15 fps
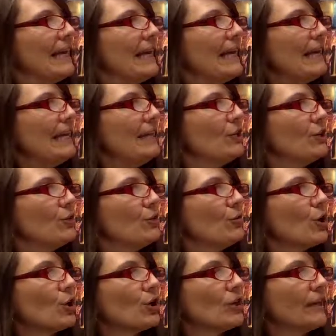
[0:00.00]
He
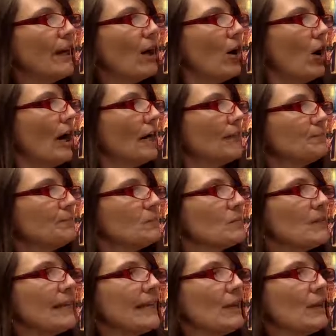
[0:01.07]
knew early on
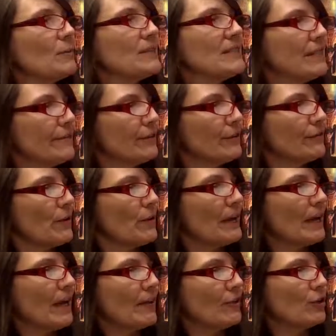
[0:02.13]
that he was different from
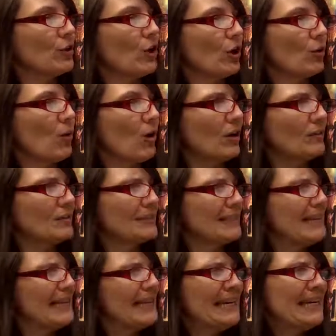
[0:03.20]
the other narwhals.
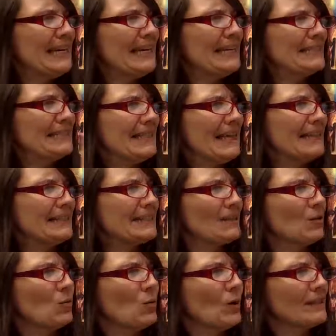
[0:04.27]
His
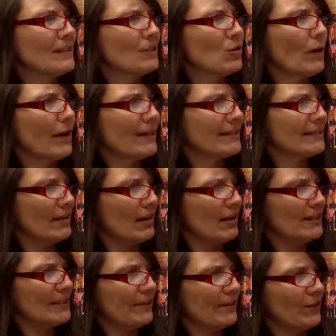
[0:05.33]
tusk wasn't quite as
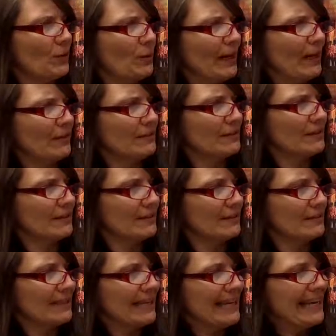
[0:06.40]
long as everyone
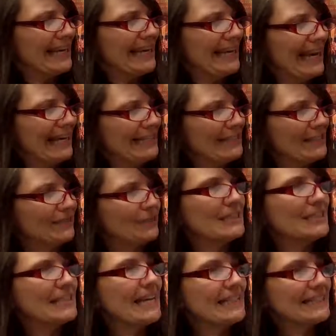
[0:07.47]
else's, he had
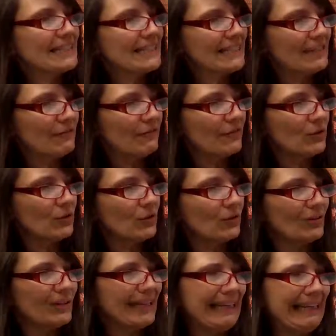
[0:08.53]
different tastes in
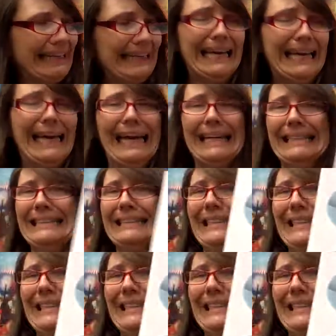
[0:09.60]
food, and